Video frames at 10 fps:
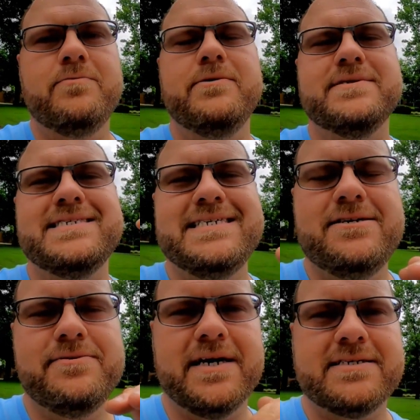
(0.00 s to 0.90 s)
We will see
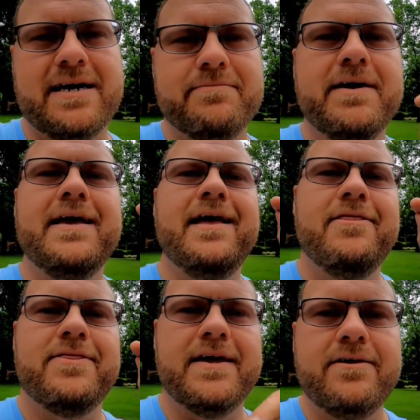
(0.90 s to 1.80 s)
you next time.
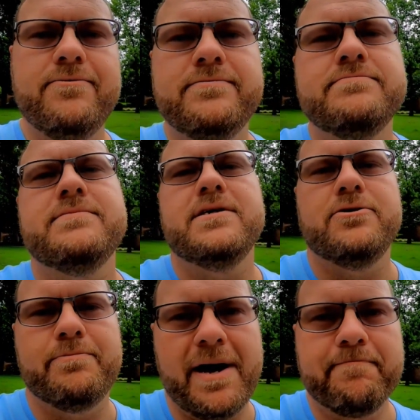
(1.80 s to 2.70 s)
Thank you.
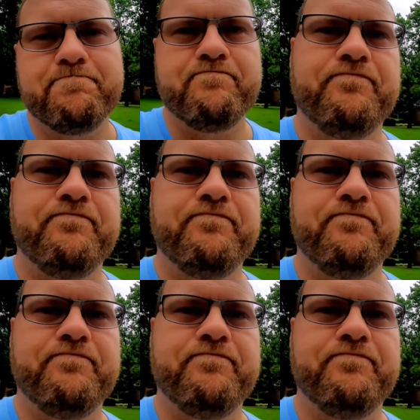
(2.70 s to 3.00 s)
Goodbye.